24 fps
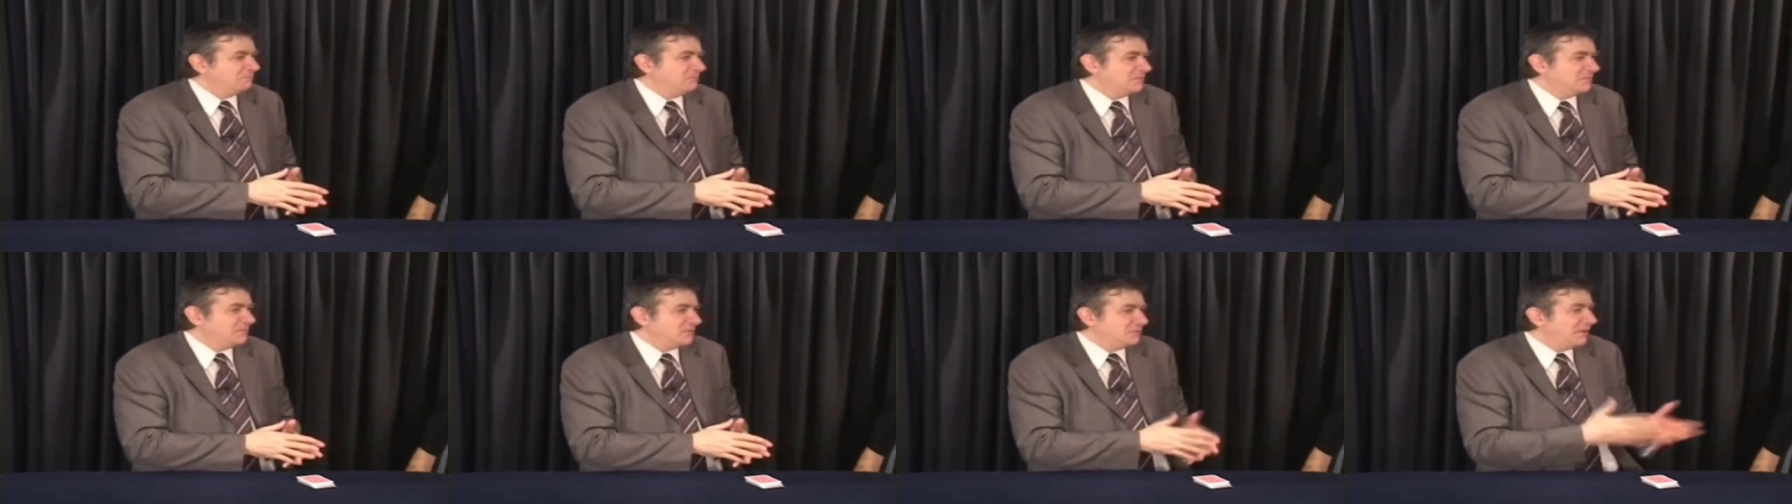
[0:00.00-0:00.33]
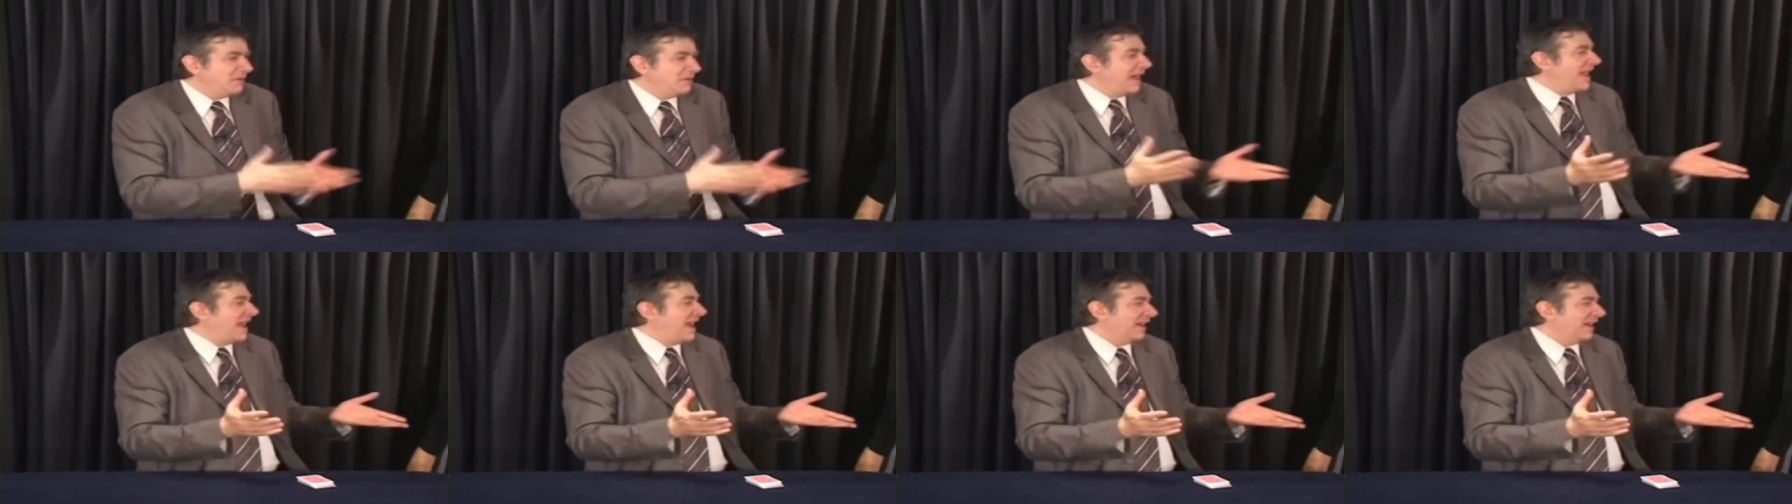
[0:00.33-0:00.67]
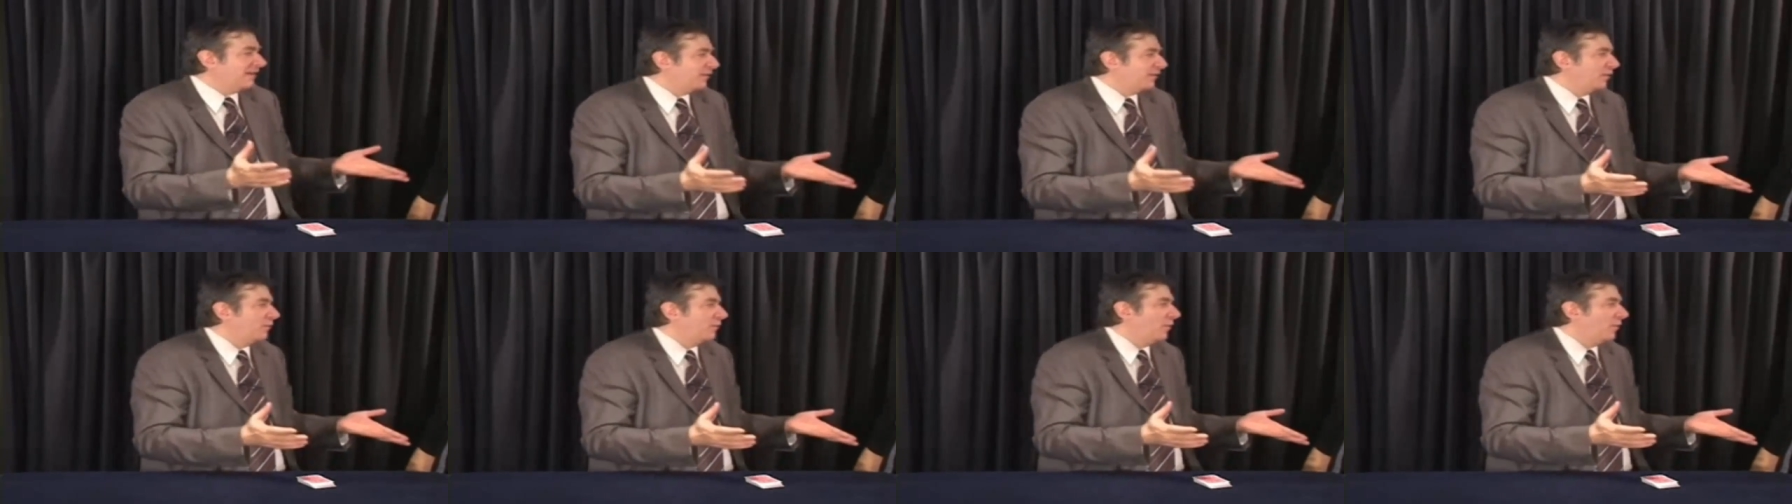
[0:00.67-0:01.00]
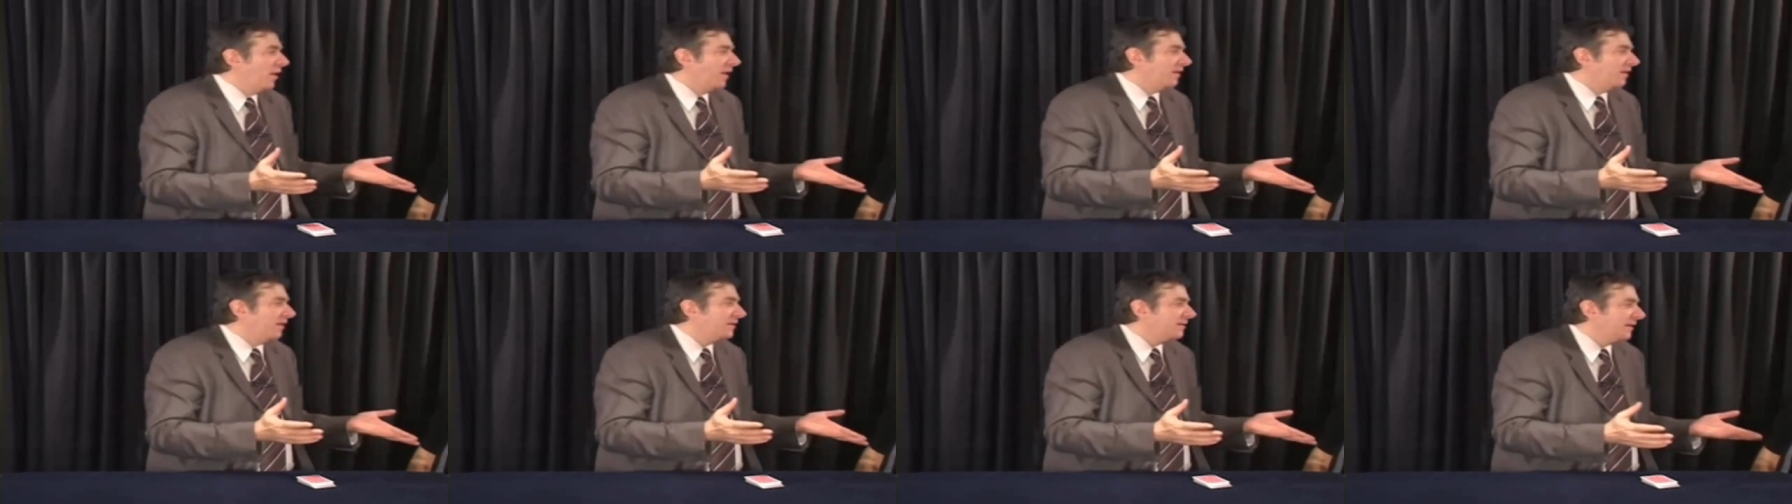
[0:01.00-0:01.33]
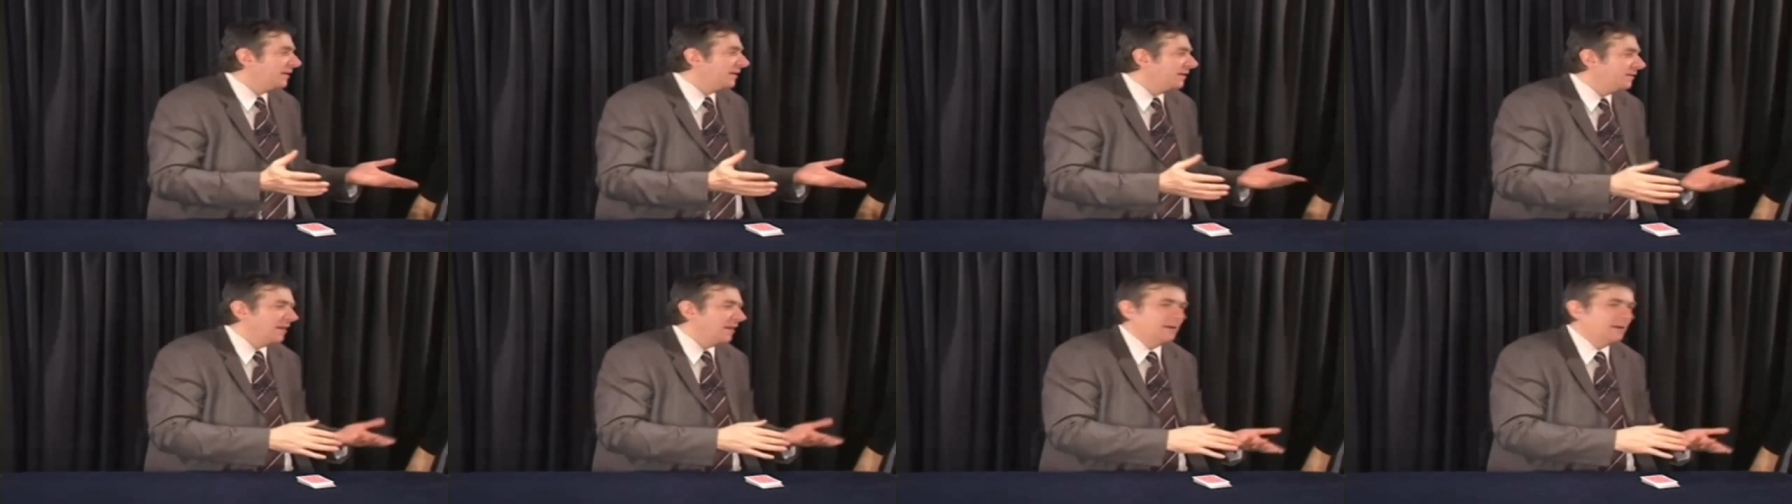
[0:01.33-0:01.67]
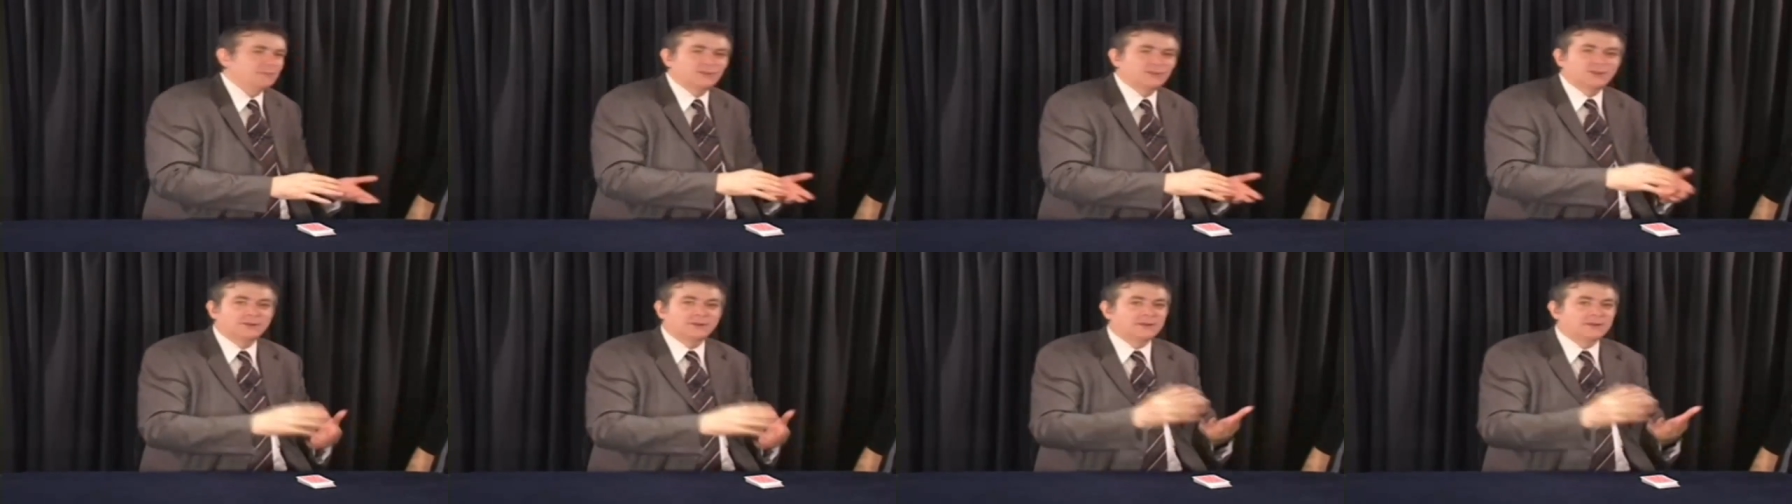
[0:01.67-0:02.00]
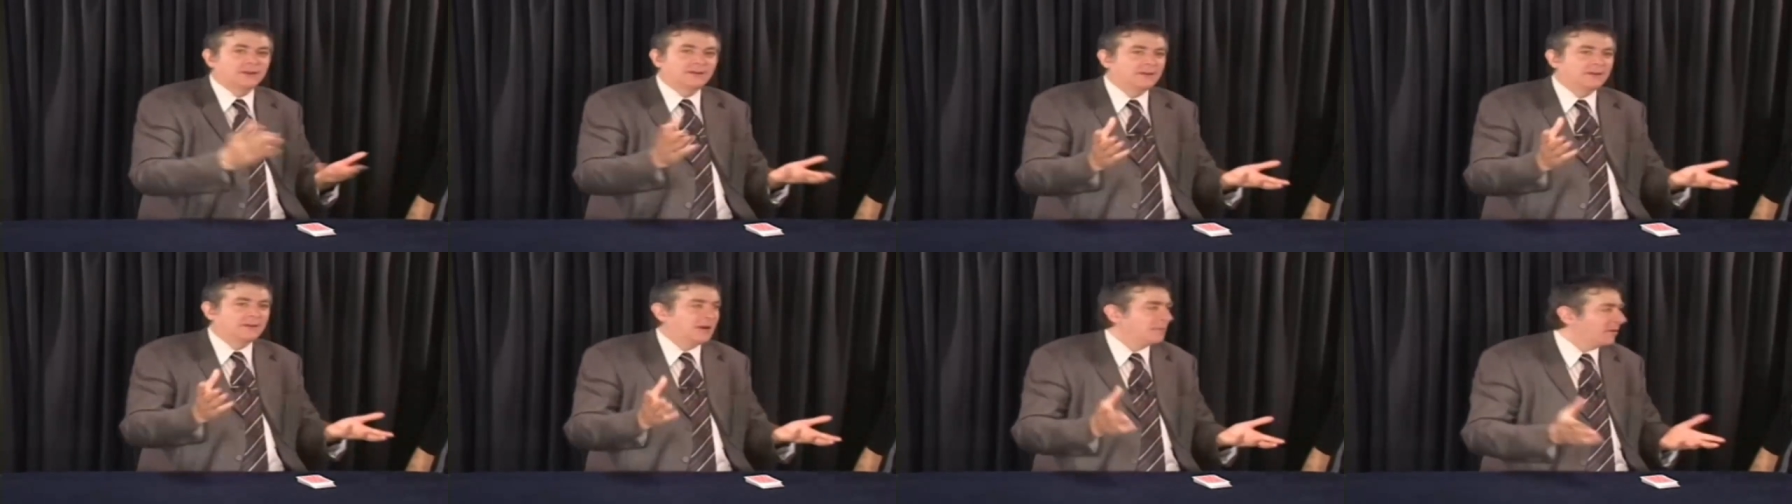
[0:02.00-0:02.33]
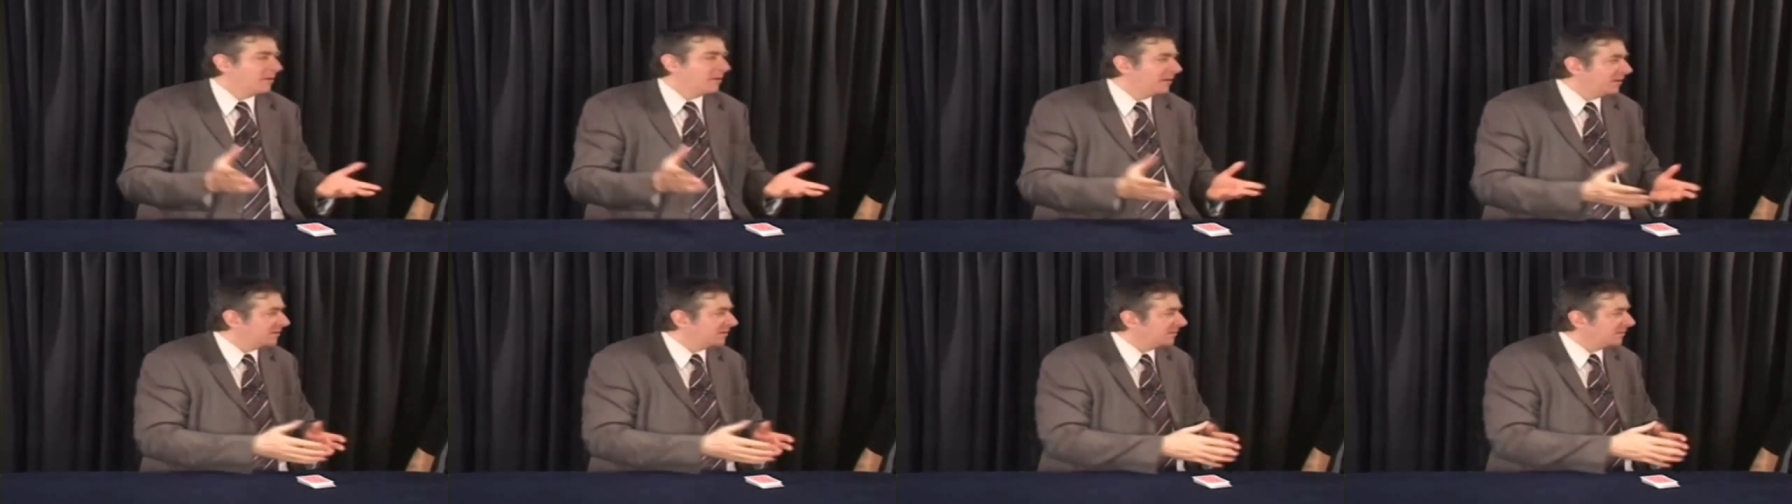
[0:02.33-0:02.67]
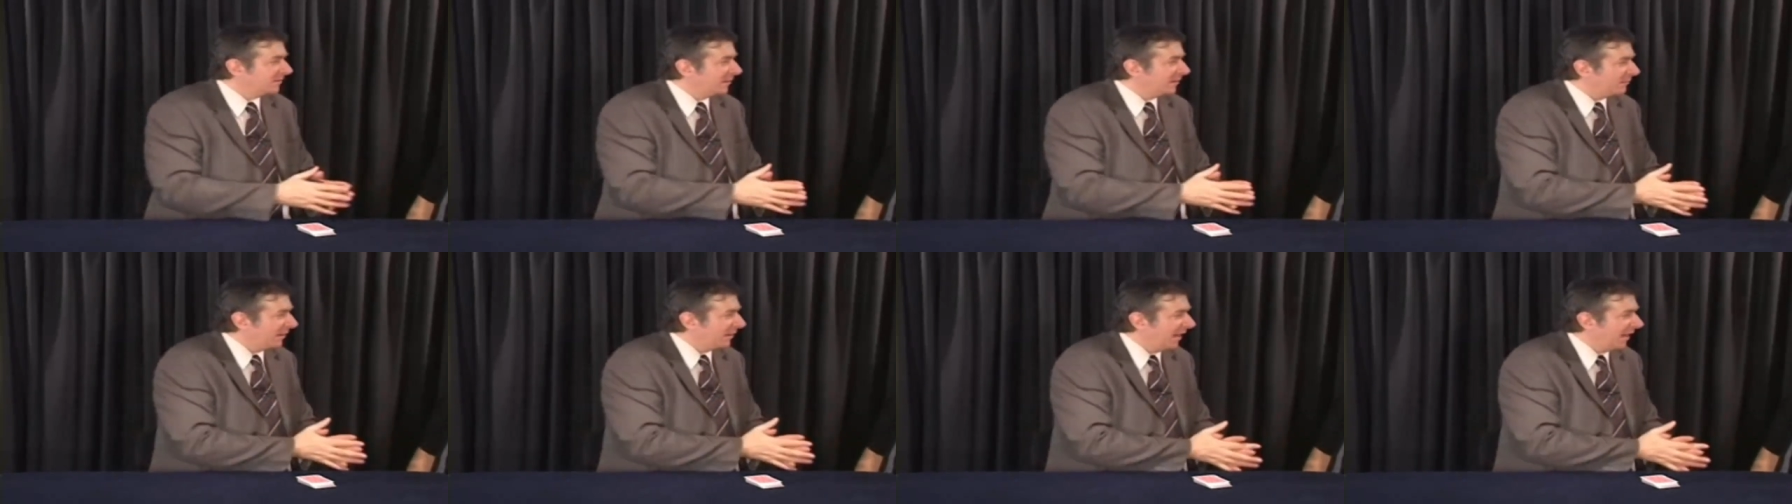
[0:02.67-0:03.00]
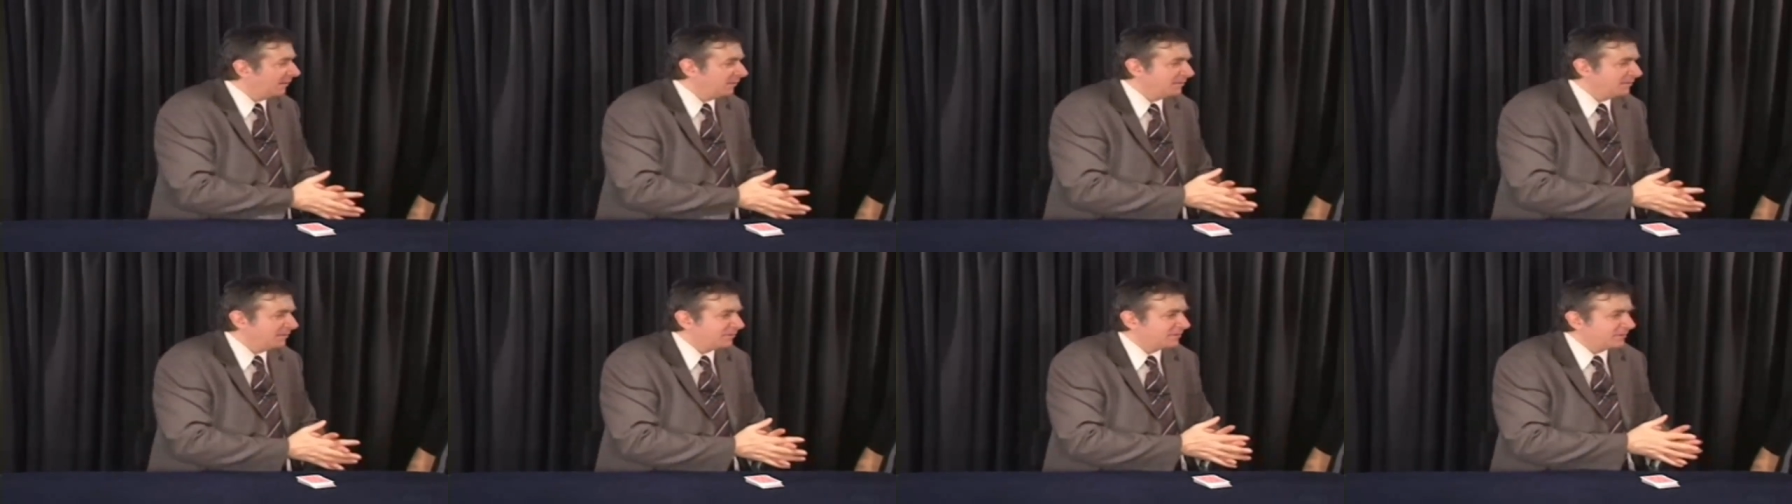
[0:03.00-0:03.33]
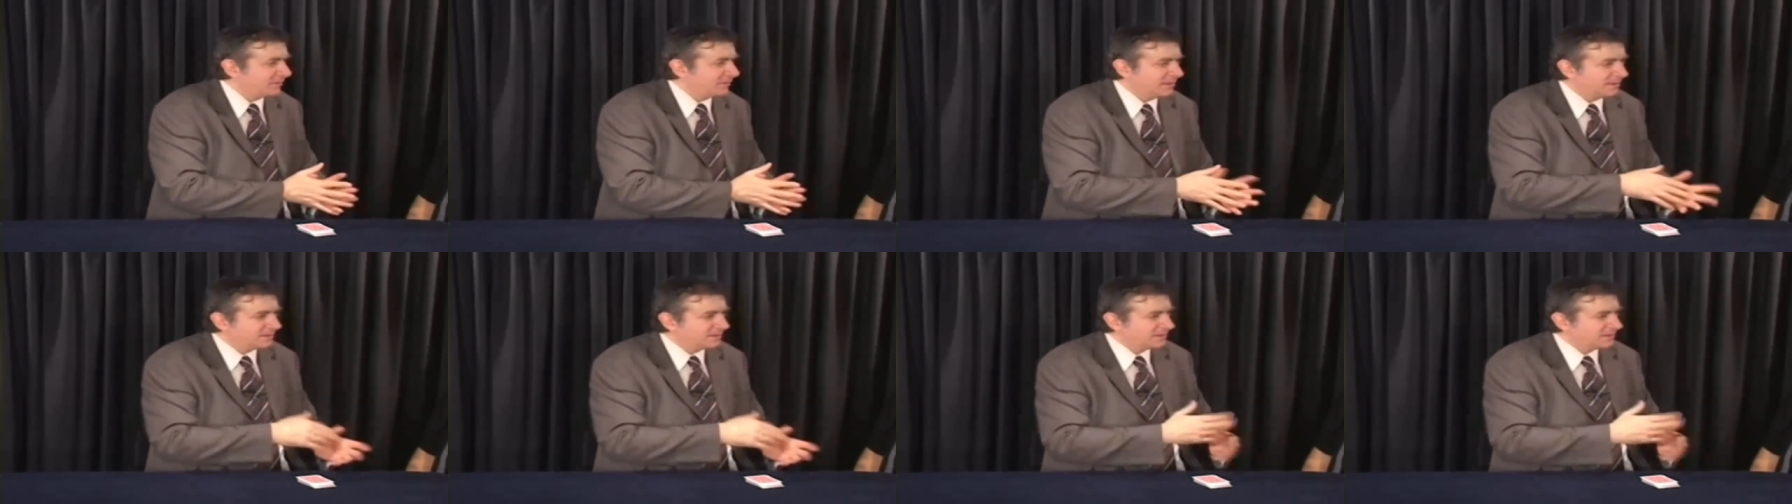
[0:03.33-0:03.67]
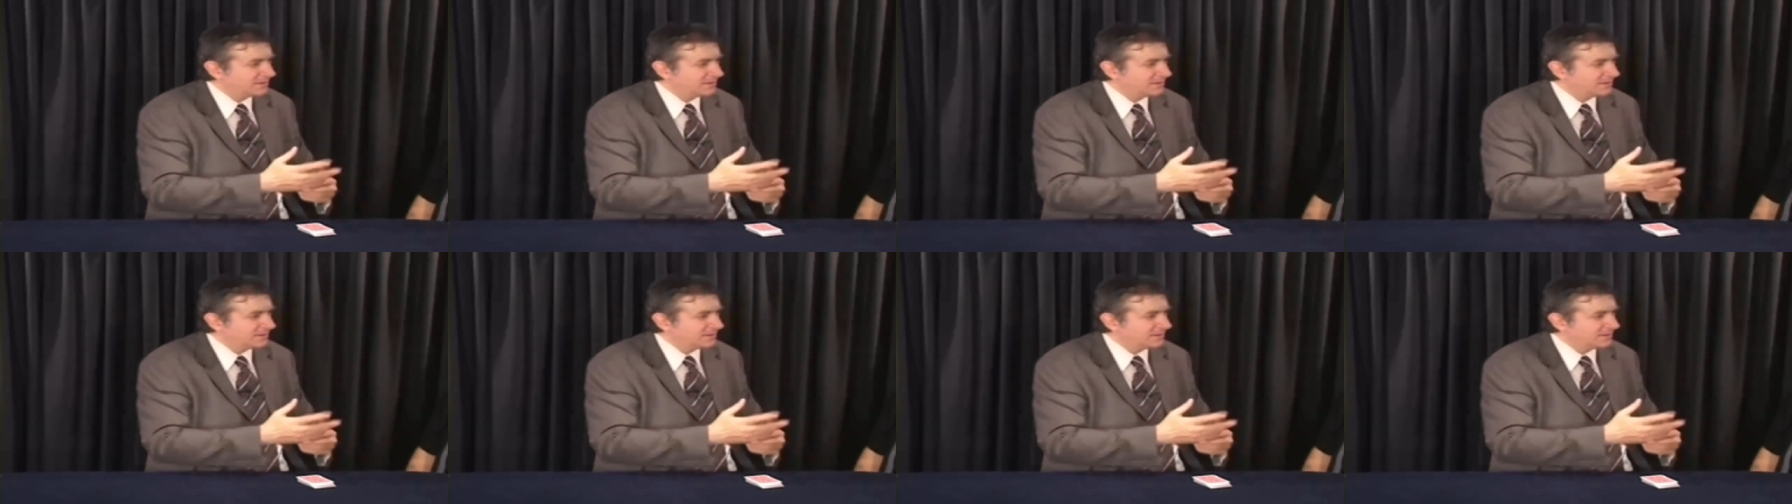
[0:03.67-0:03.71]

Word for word: to lie if you want. And I'm sure that nobody's going to blame you for this.